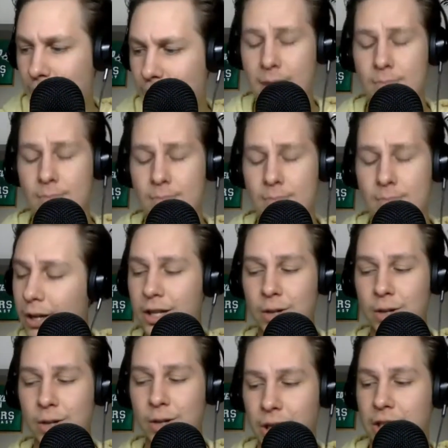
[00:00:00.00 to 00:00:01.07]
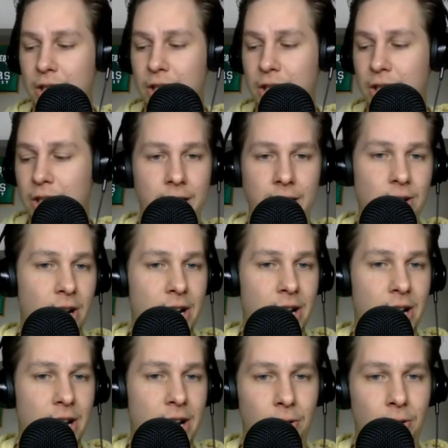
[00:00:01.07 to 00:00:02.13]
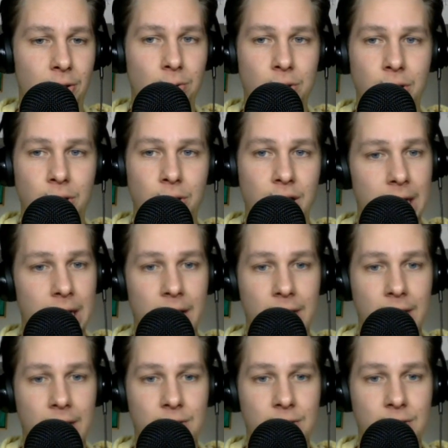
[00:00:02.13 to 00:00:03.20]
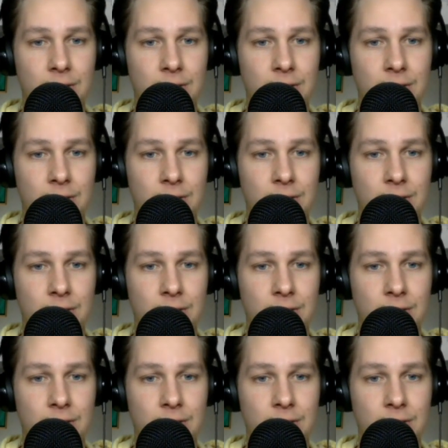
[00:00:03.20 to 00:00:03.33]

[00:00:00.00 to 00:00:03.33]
I'm really, really intrigued on how they'll look in the playoffs.